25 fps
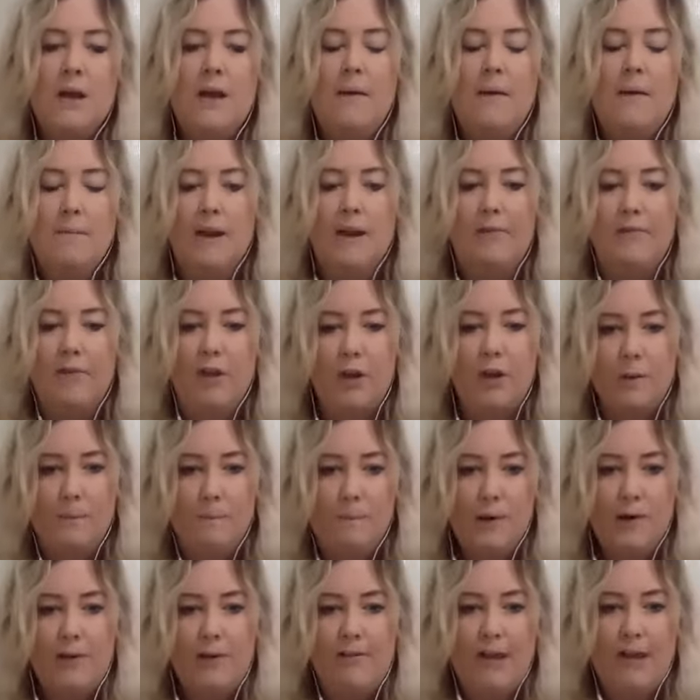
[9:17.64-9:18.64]
But if you can
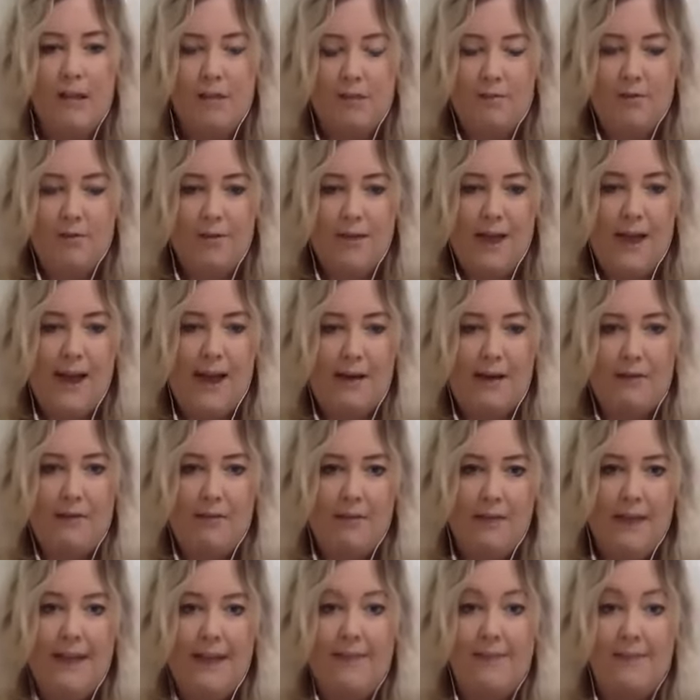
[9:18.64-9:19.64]
put it through the health
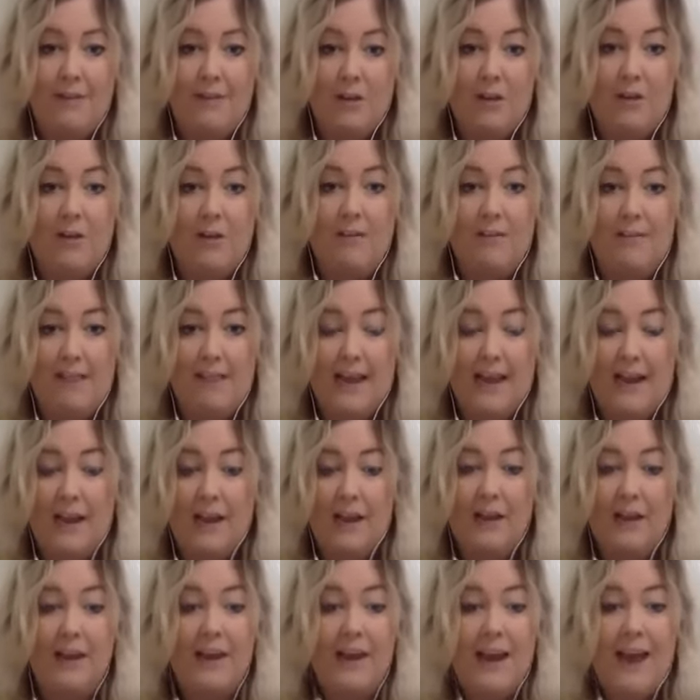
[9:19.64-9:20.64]
lens, and you can say,
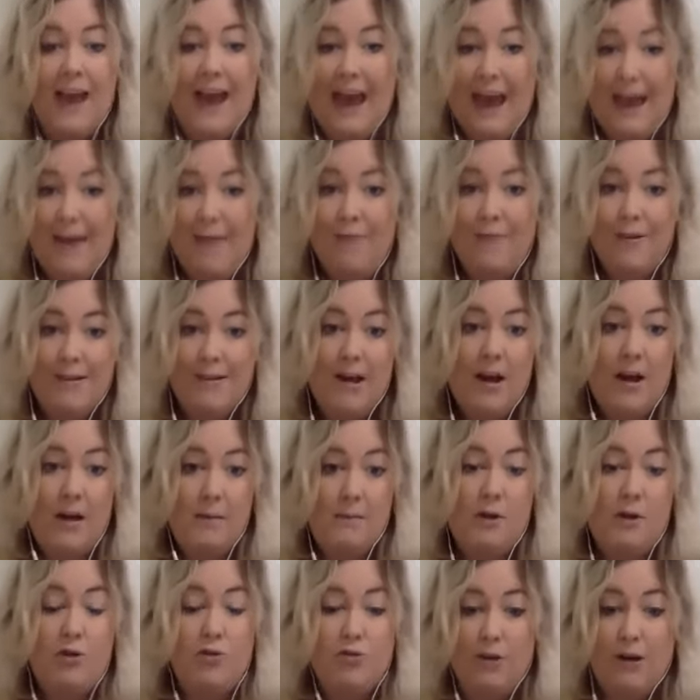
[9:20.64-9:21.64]
look, every
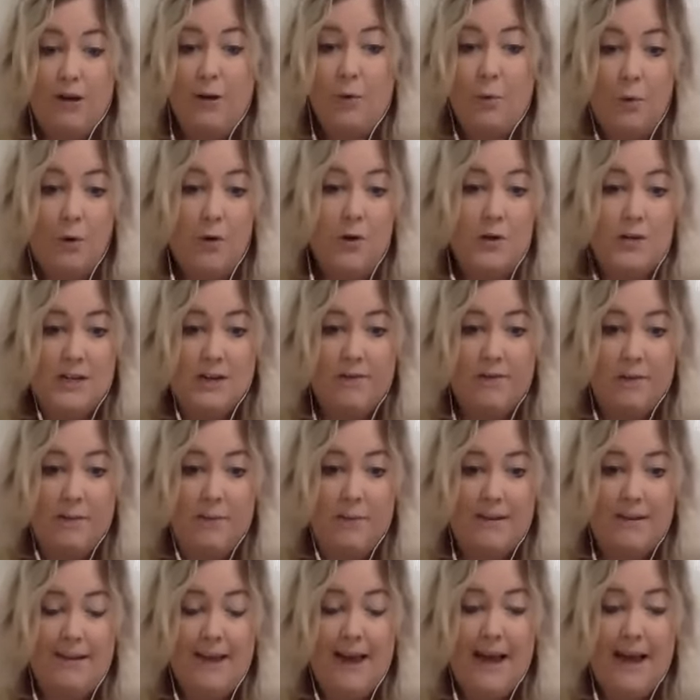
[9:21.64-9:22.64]
time you drink water from
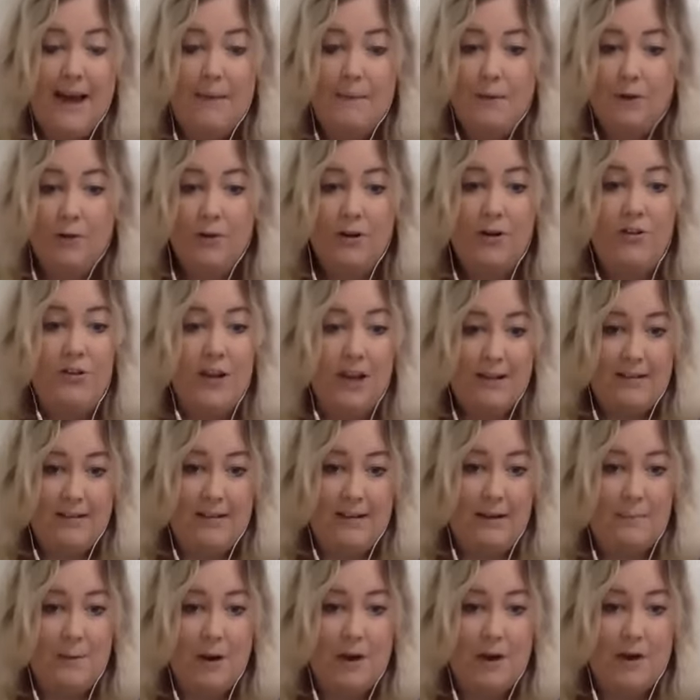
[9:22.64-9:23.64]
the tap, you're
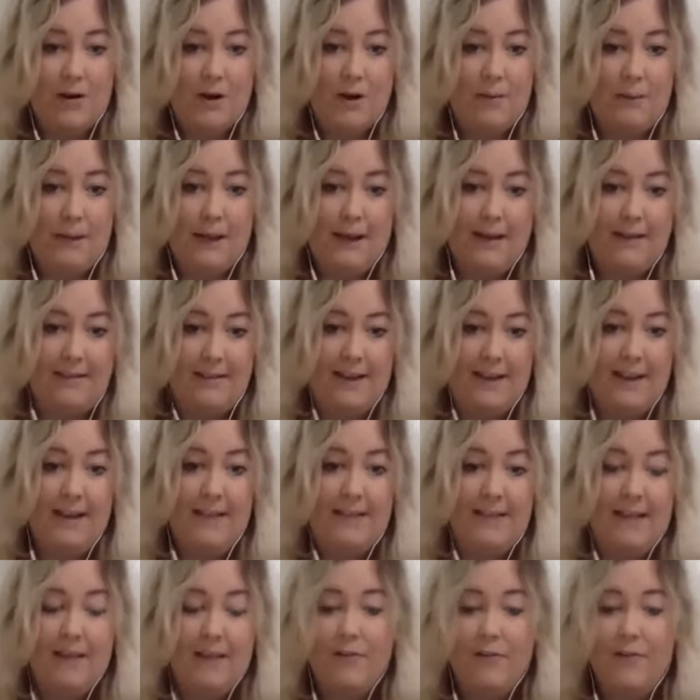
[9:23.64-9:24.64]
ingesting
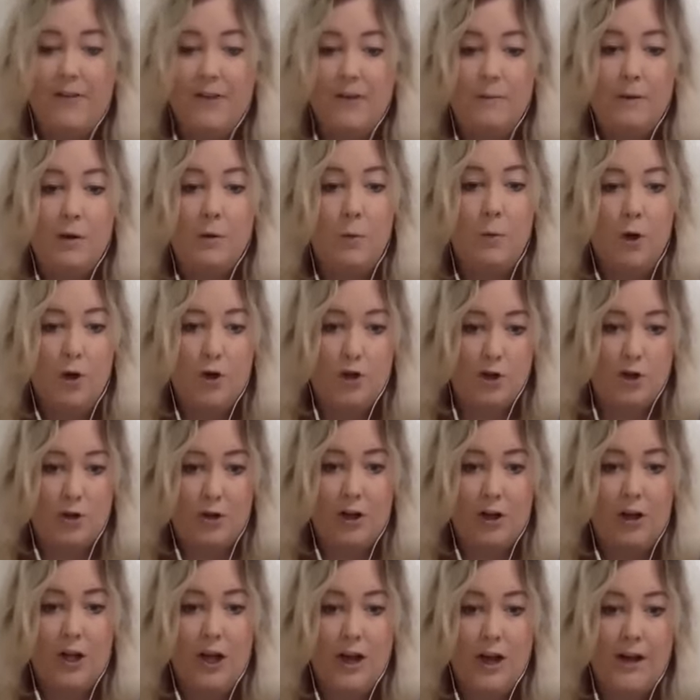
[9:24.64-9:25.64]
microplastics. Every time you wash your
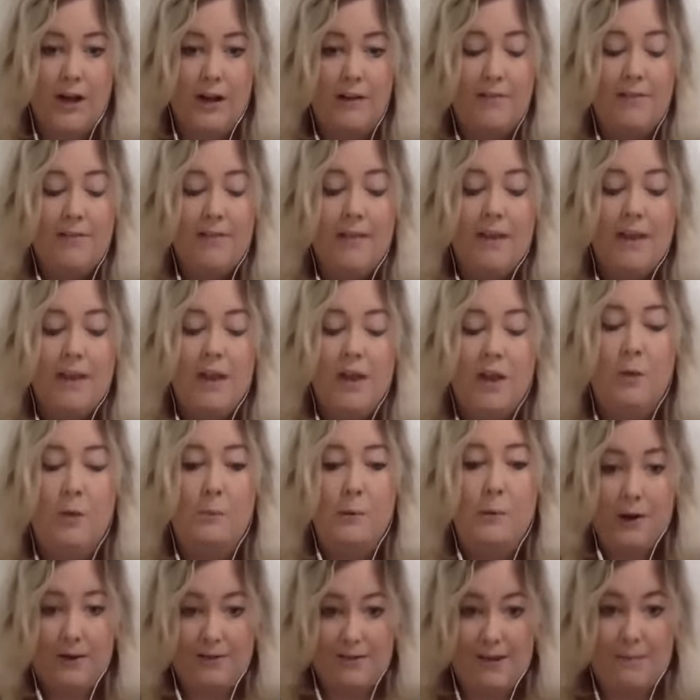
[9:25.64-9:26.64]
clothes, you're
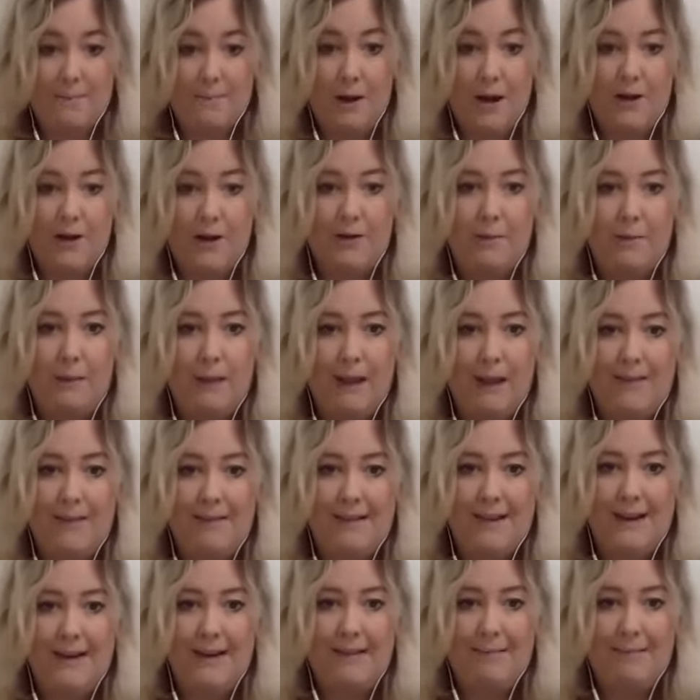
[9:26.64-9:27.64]
putting
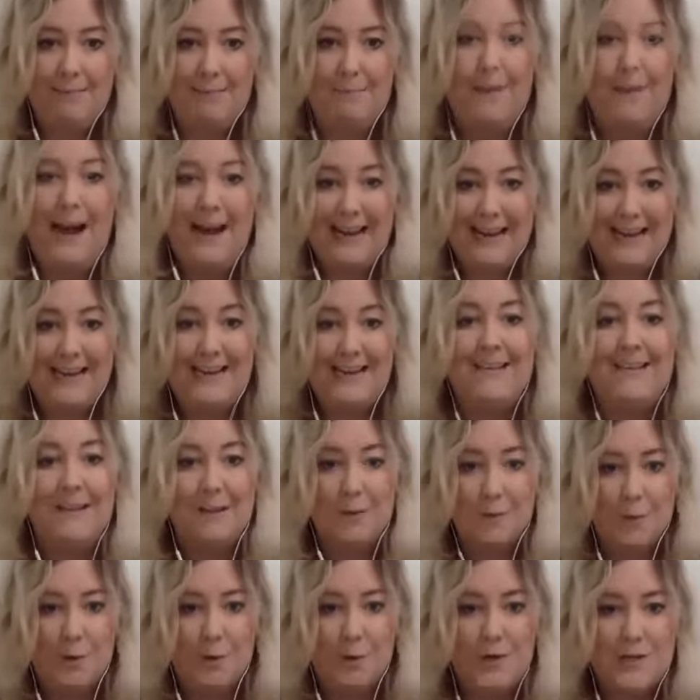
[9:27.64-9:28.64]
microplastics back into
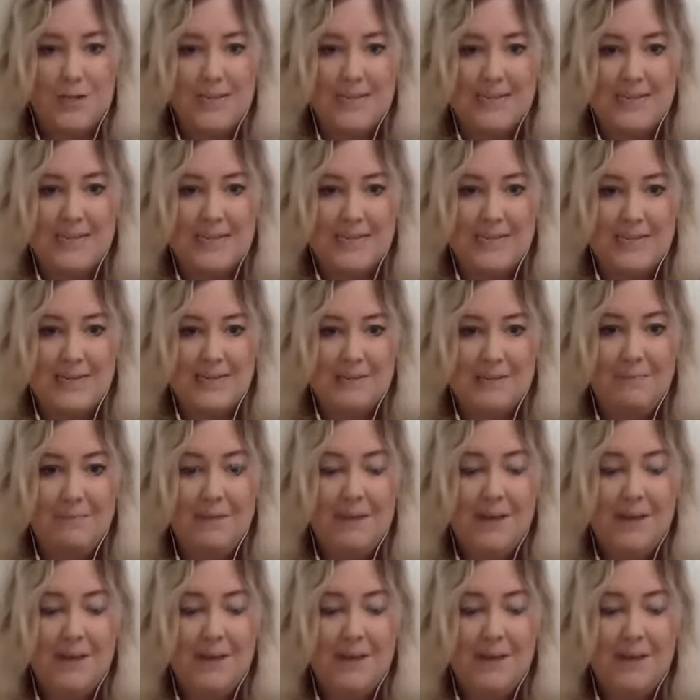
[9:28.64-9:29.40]
the water system.